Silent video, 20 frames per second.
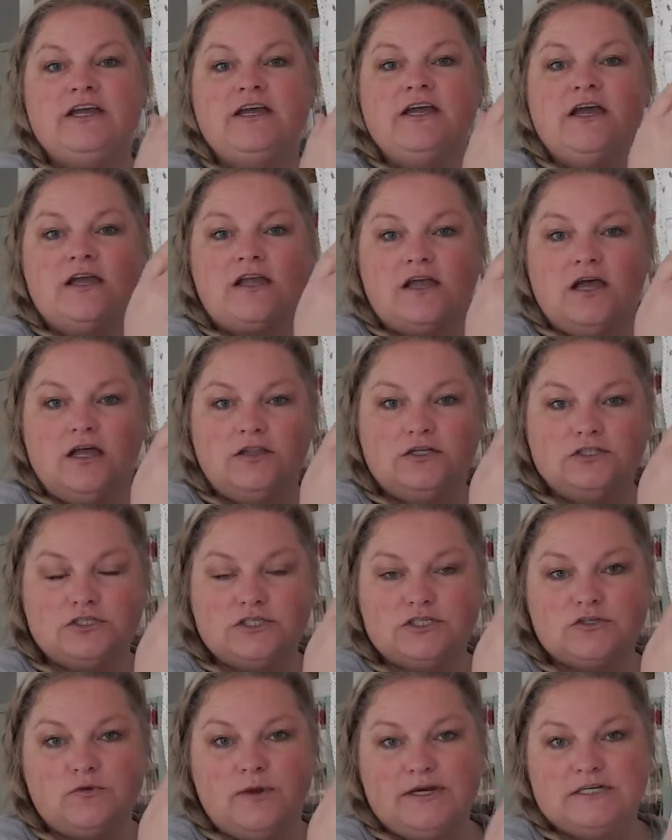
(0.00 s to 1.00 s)
colored
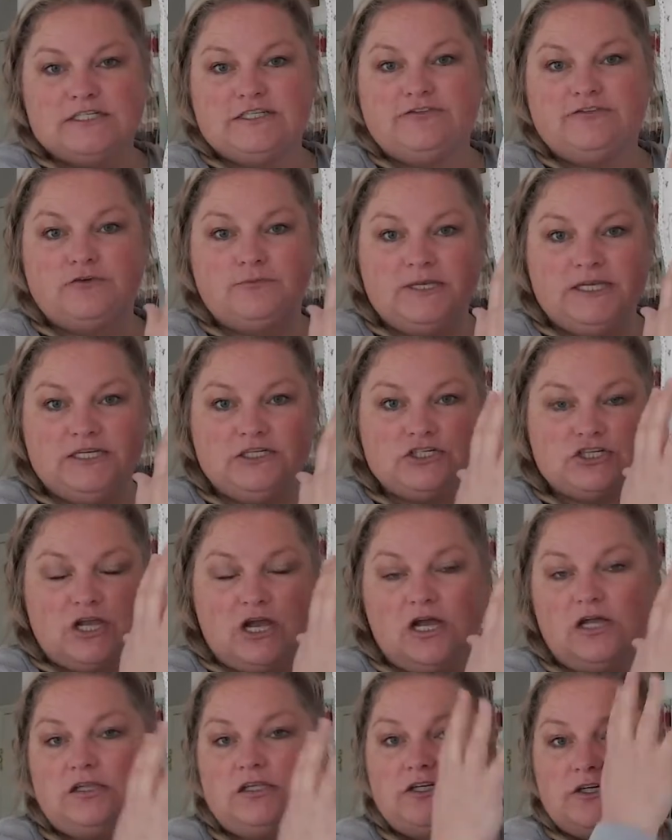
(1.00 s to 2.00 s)
squares from each
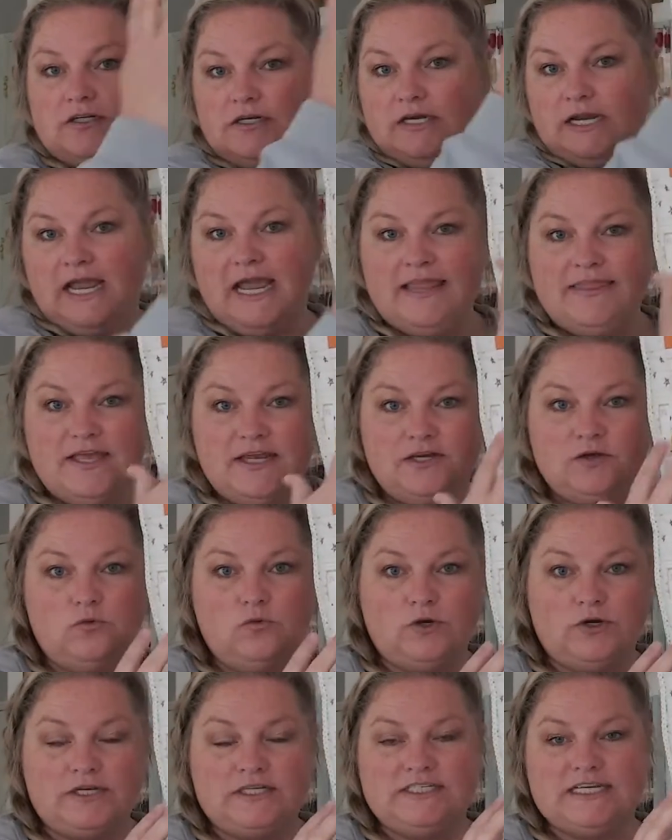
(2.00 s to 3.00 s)
color, and then it
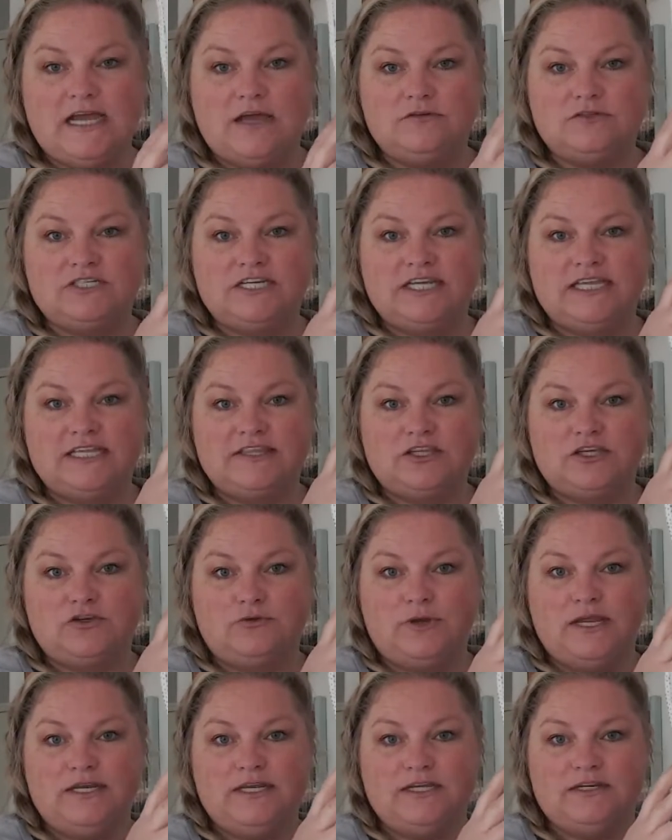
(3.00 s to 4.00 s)
worked out to get the
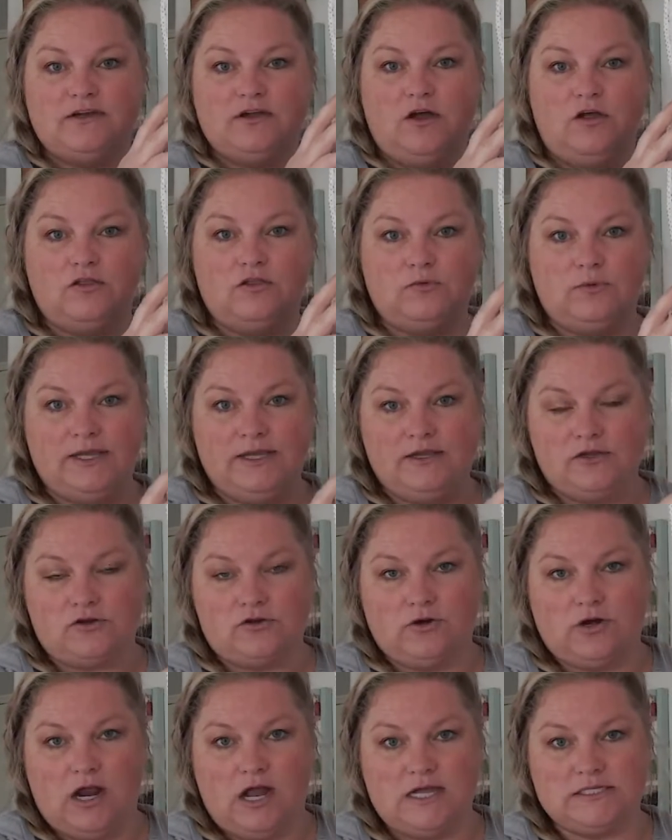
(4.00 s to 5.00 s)
gradient all the way
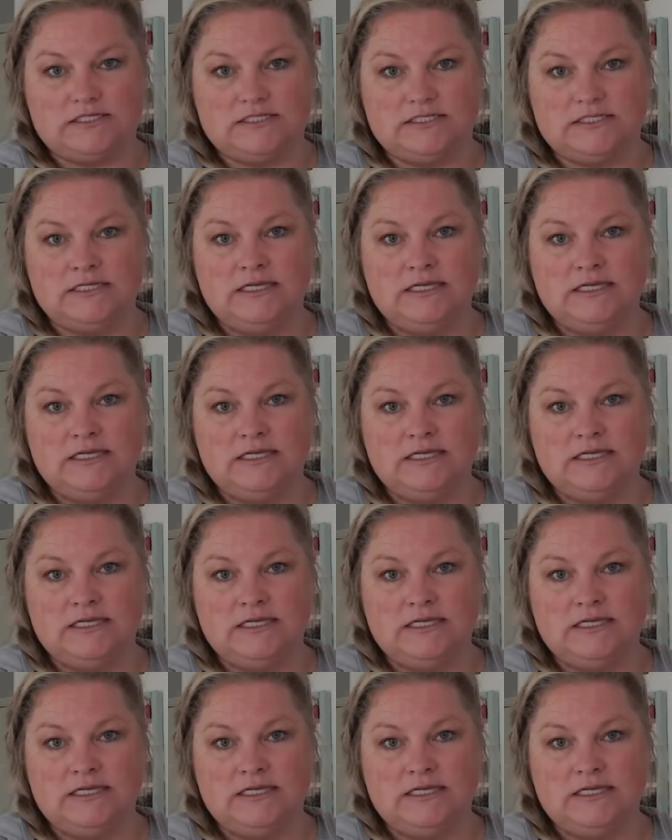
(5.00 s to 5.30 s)
across